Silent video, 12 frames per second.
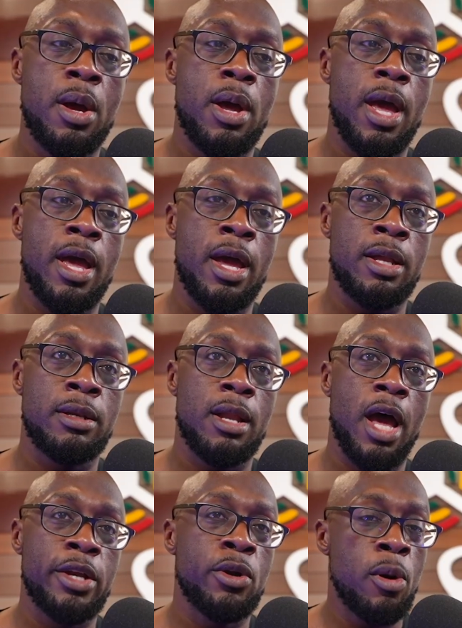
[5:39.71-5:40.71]
And
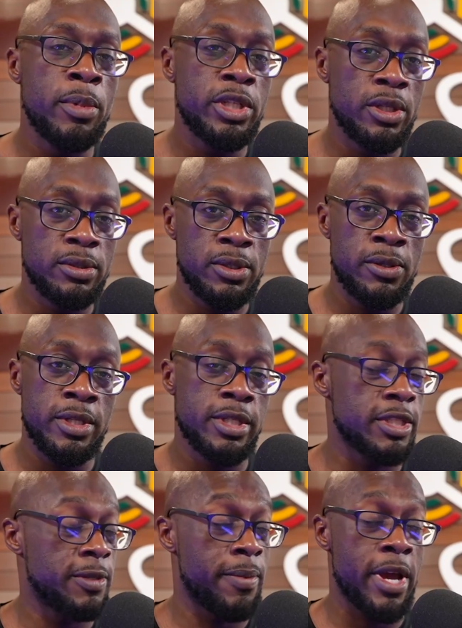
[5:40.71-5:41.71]
I normally don't do this,
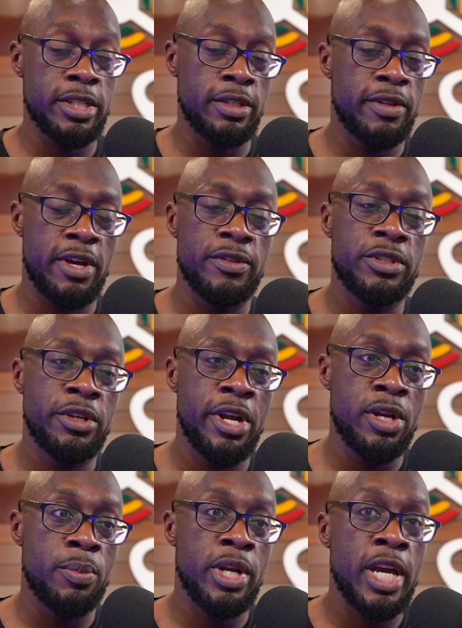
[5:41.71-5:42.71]
especially if they have a
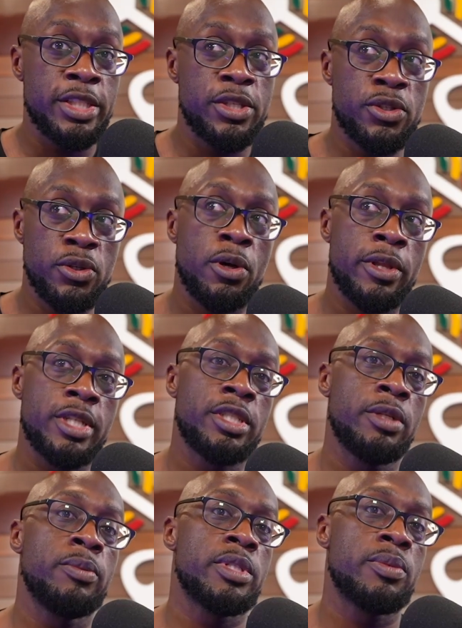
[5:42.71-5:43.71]
trainer, but I saw that
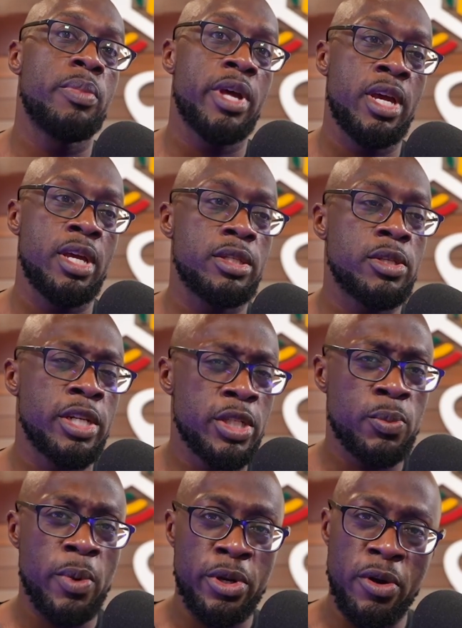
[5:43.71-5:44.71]
she was in pain. So I
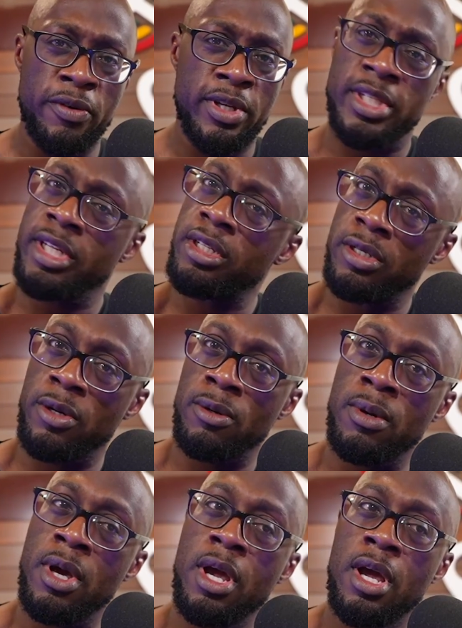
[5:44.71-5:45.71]
just went over. I was like,
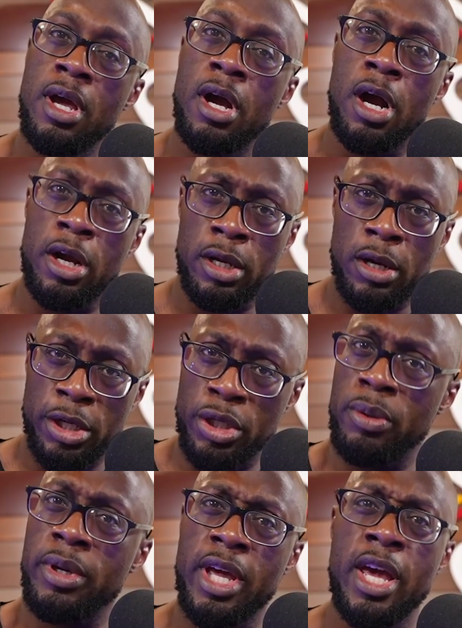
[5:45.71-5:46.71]
are
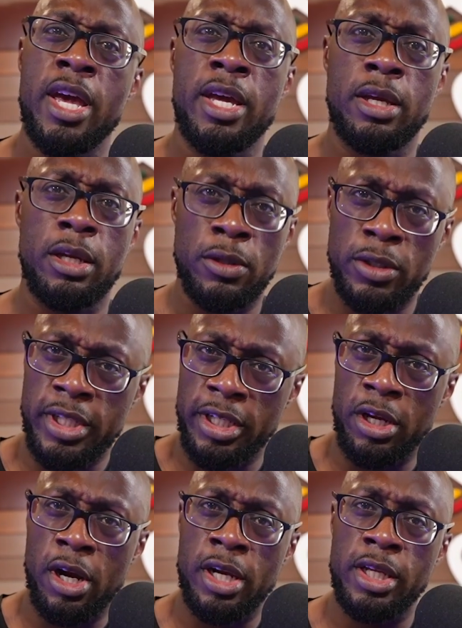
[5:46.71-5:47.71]
you okay? It looks like
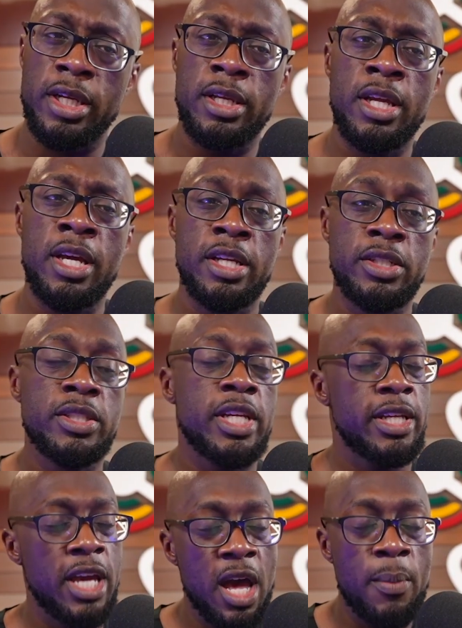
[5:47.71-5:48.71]
you're hurting your knee. And she's
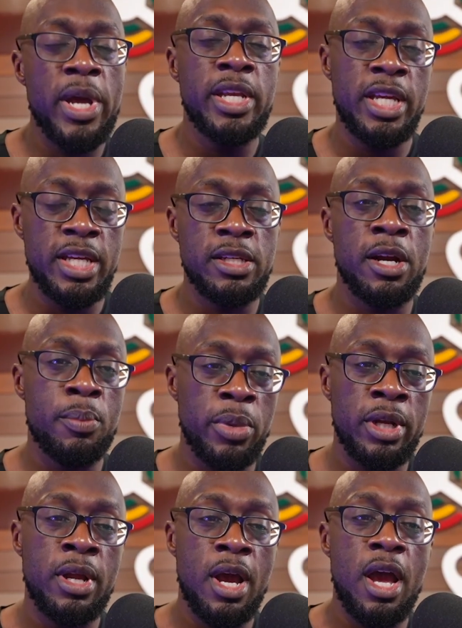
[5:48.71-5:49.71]
like, yeah, my knee's hurt,
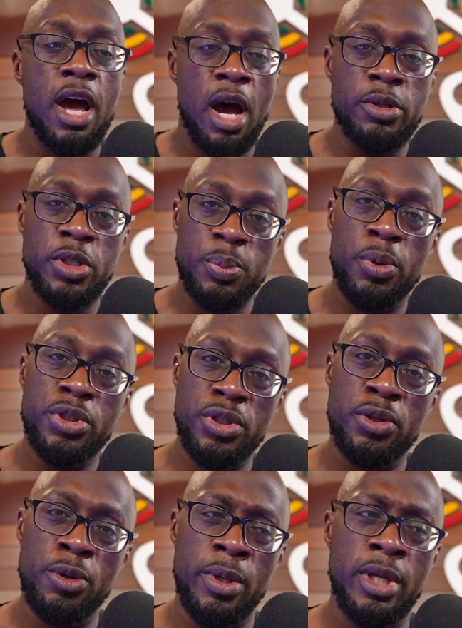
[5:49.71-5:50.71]
but I'll just push
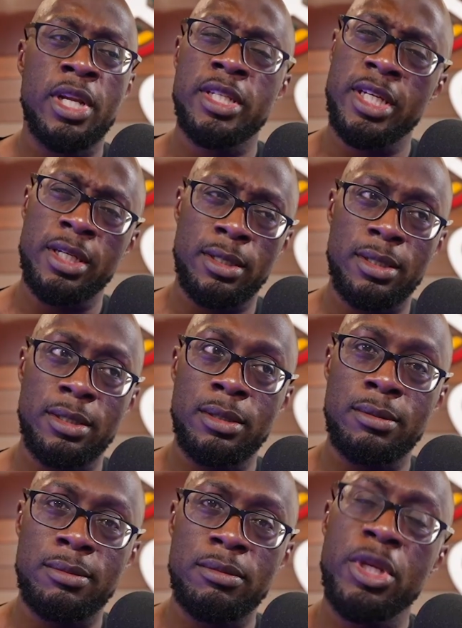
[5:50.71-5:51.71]
through it. And I was like,
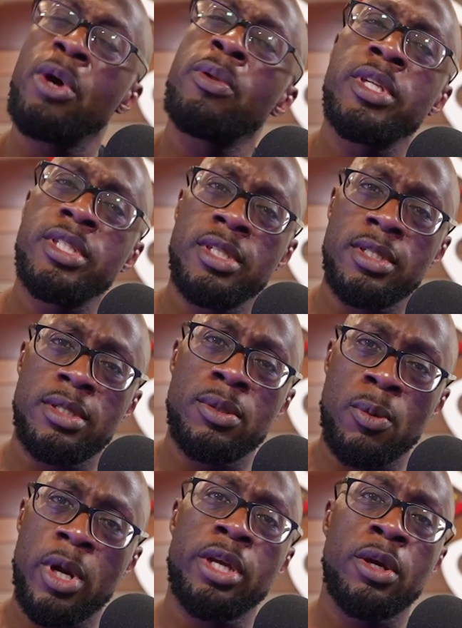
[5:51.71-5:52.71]
no, this is to
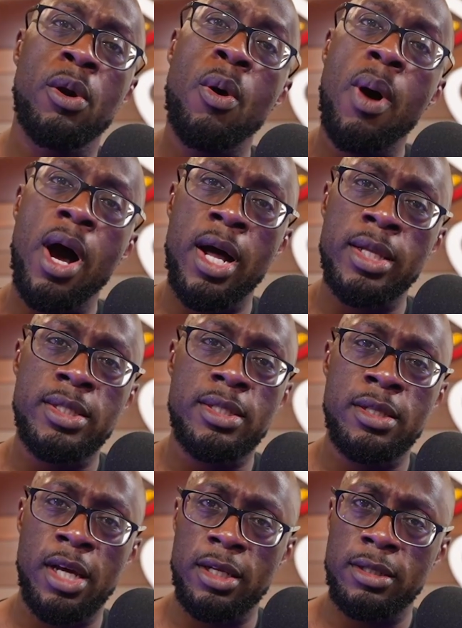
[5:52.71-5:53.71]
work your quads,
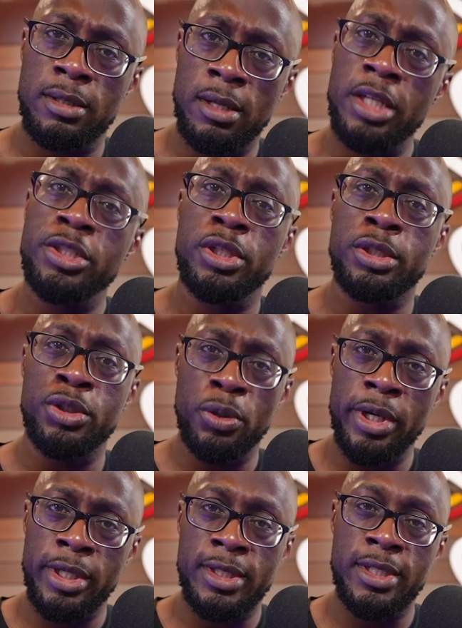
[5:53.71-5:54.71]
not your
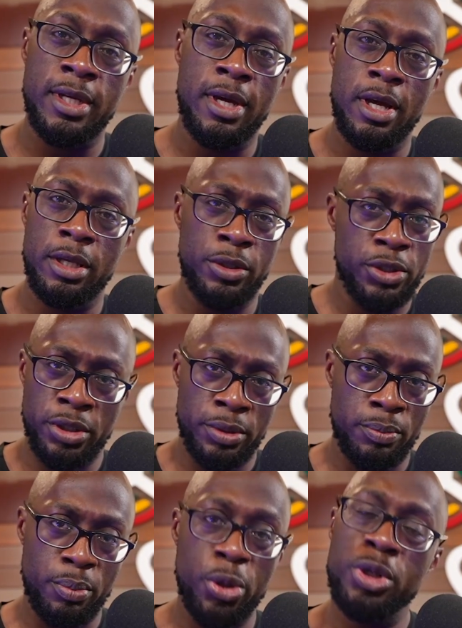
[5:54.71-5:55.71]
joints. You
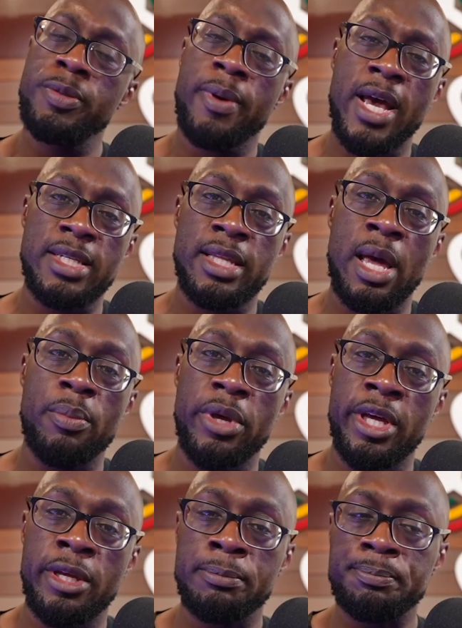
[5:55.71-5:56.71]
shouldn't push past that
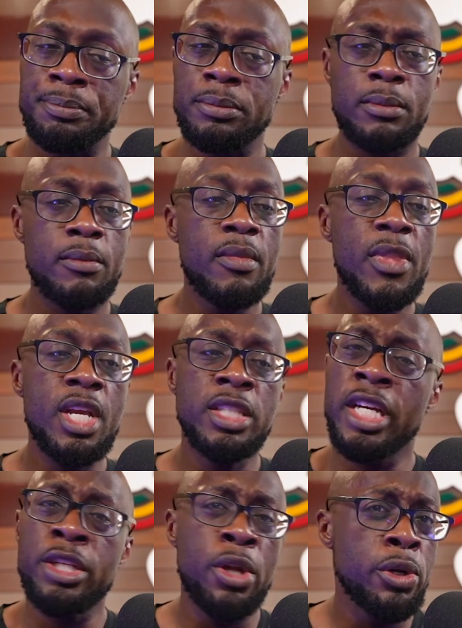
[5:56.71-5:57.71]
pain. It's
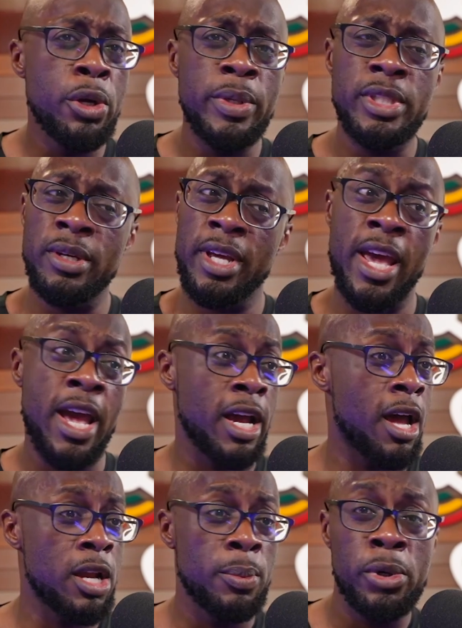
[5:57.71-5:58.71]
like, no, it's okay. I
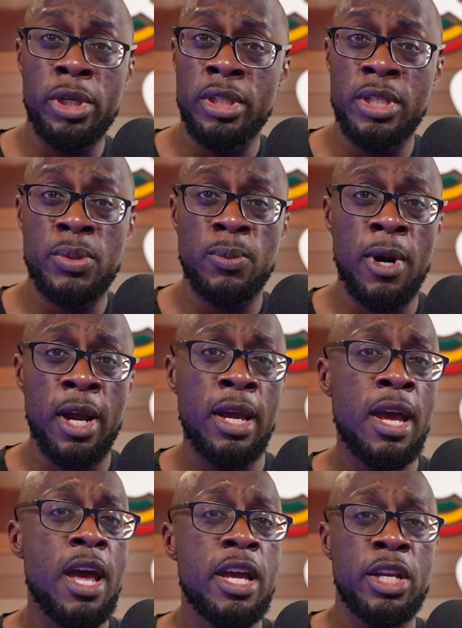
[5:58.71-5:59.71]
got to put in this work.
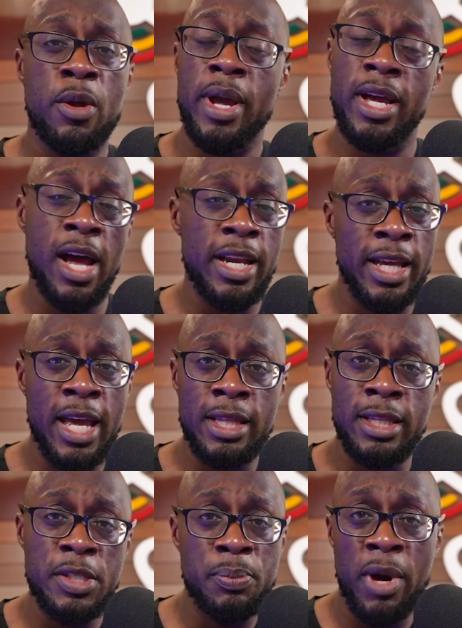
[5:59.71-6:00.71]
I got to get
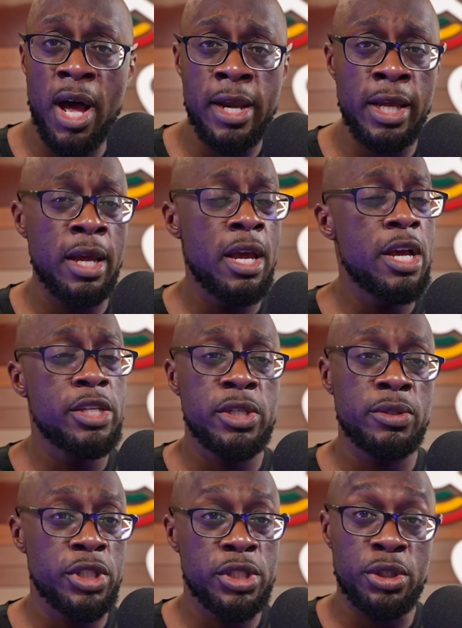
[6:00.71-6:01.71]
this body.
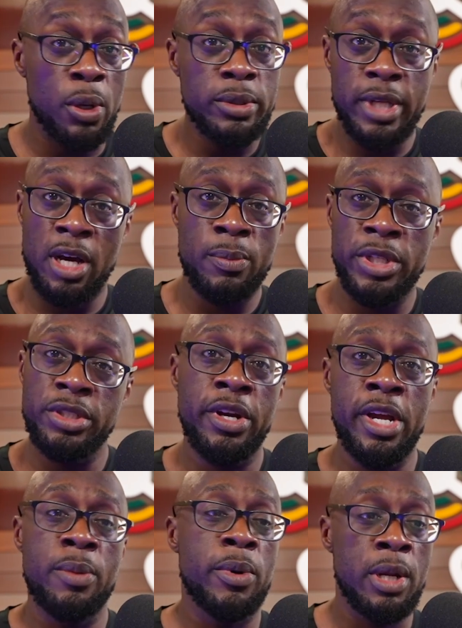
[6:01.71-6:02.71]
So just don't tell my
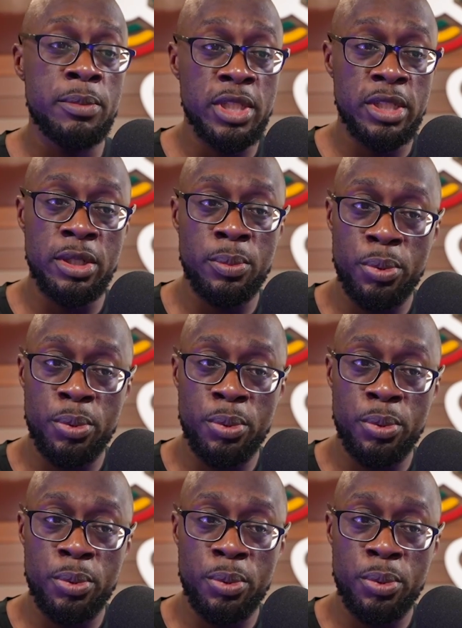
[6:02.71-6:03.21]
trainer, but I'm just going to